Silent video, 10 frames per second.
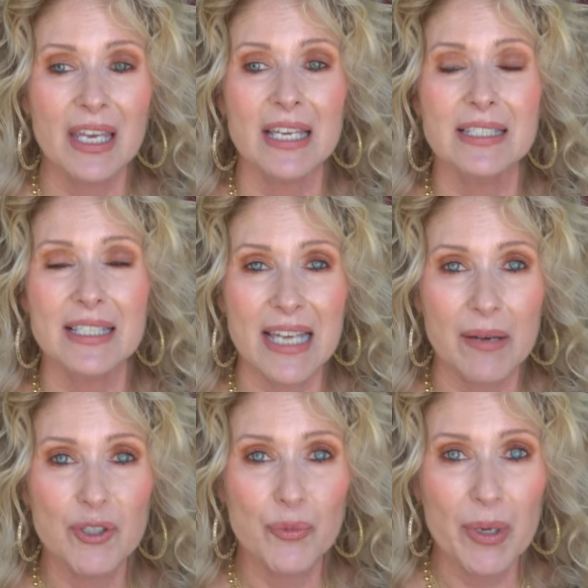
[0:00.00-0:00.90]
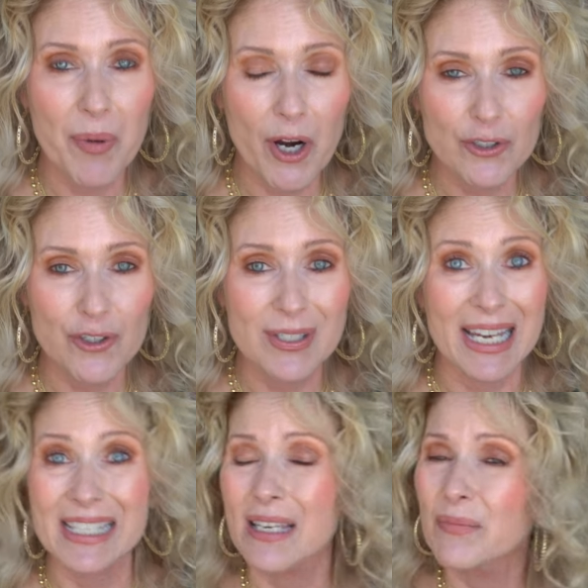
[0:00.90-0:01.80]
Is it time to repurchase it?
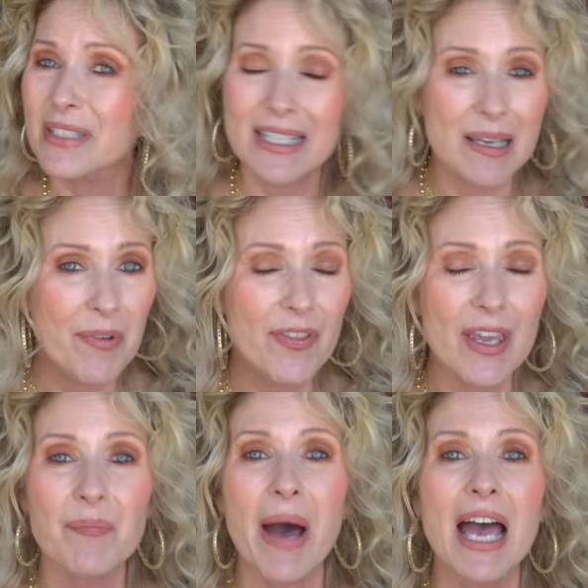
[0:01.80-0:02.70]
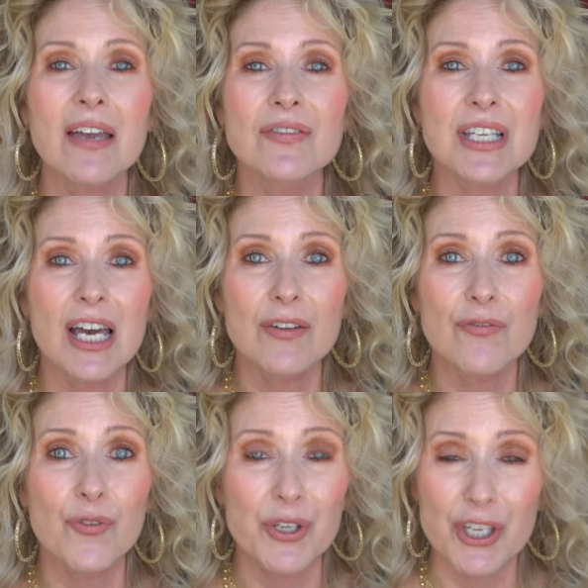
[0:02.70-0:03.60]
And some, some of them I have done
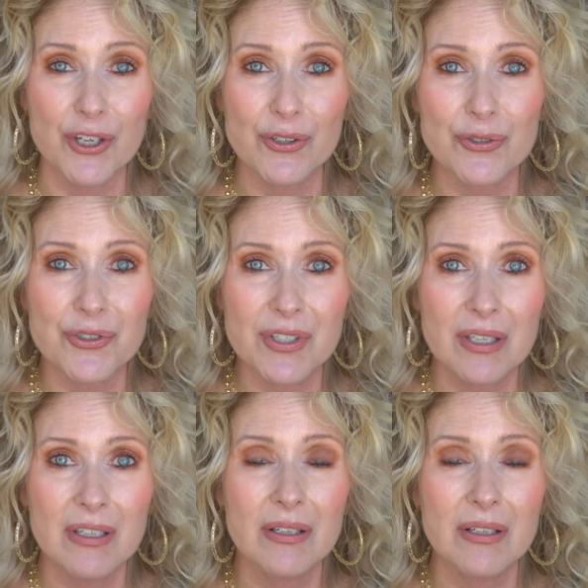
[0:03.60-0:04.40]
for years,